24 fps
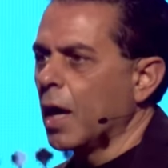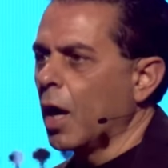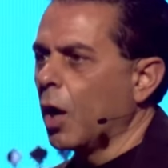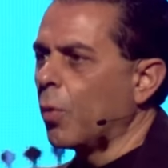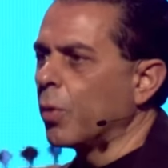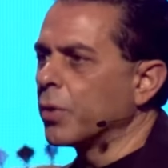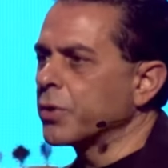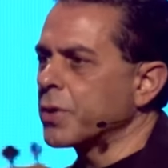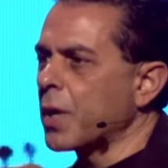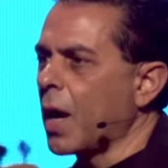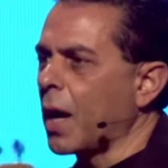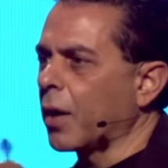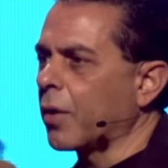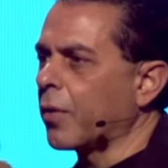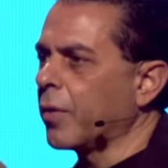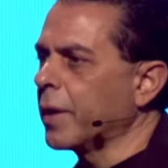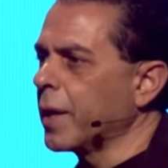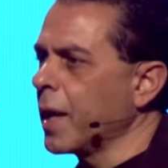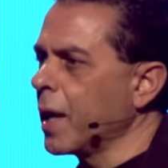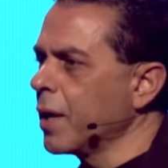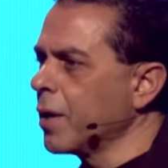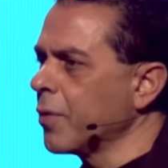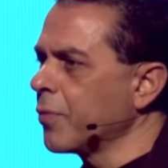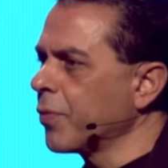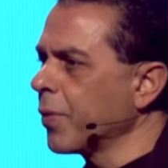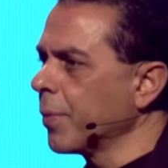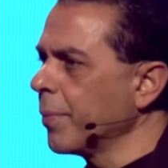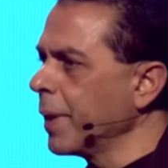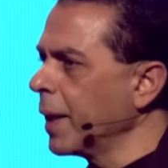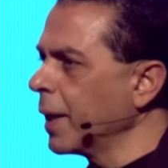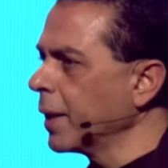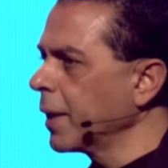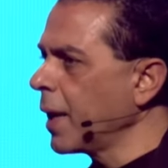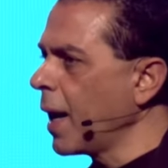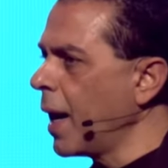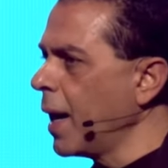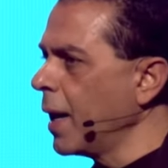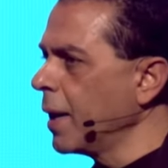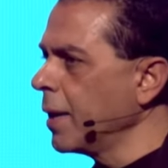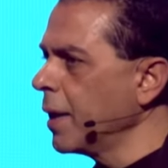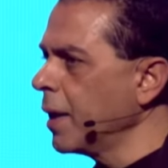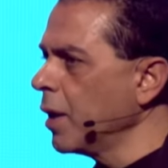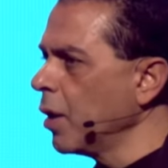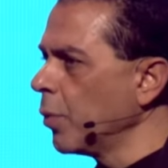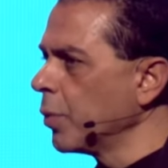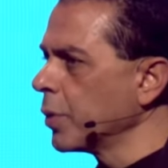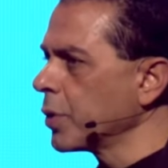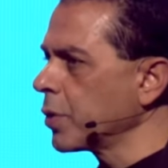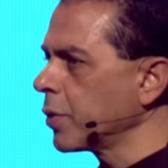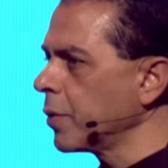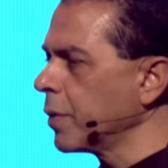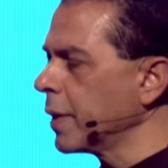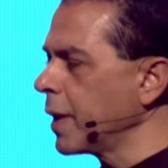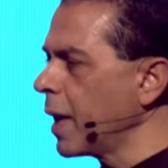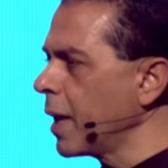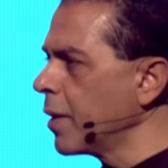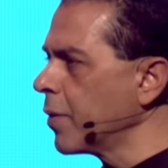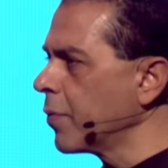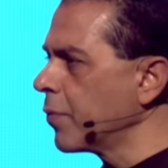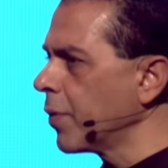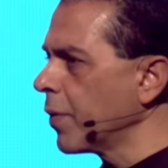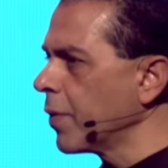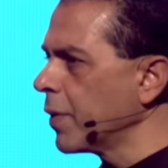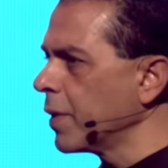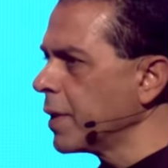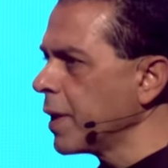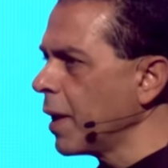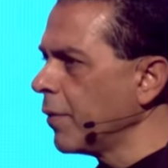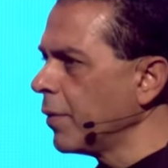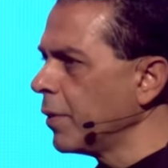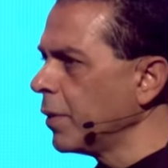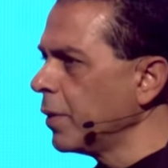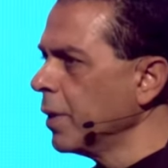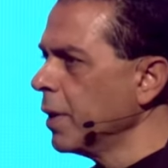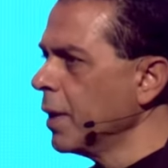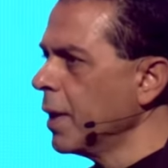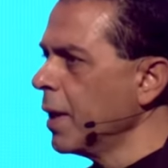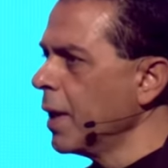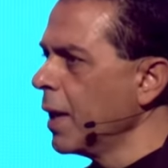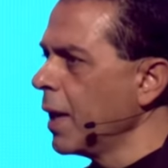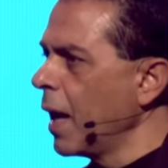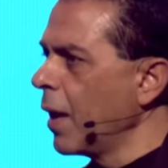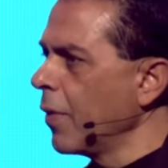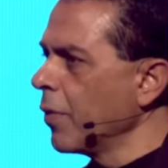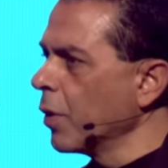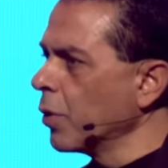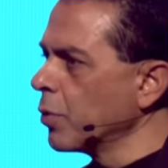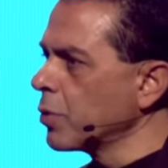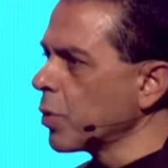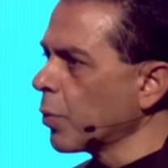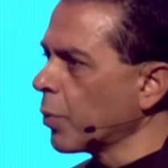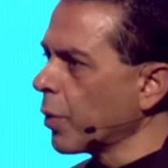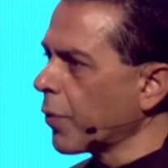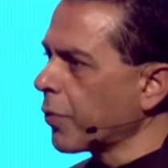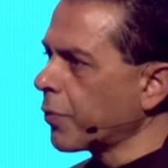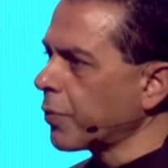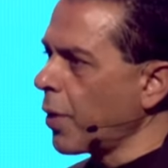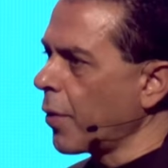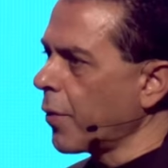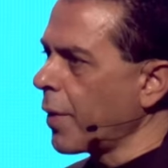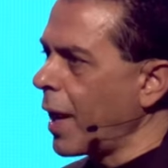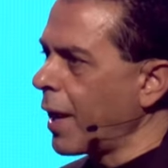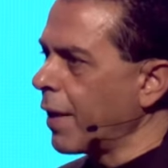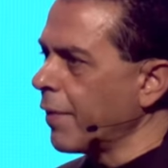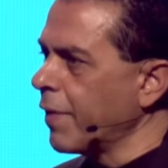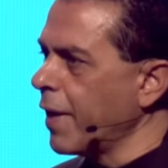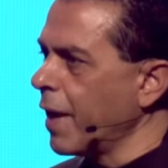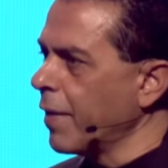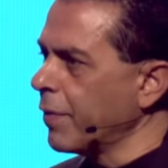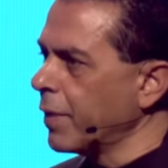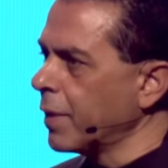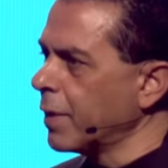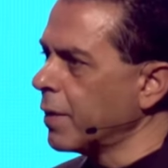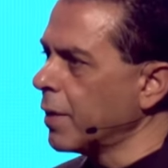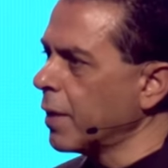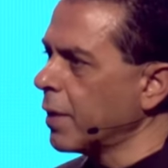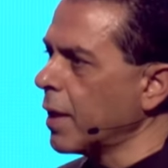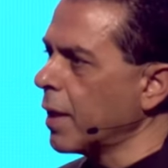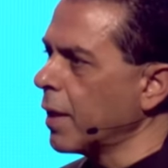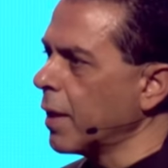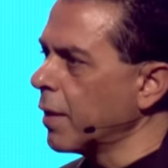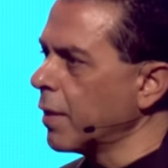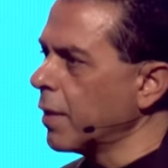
Hell was not created for mankind. Hell was created for the devil and those that were thrown out of heaven,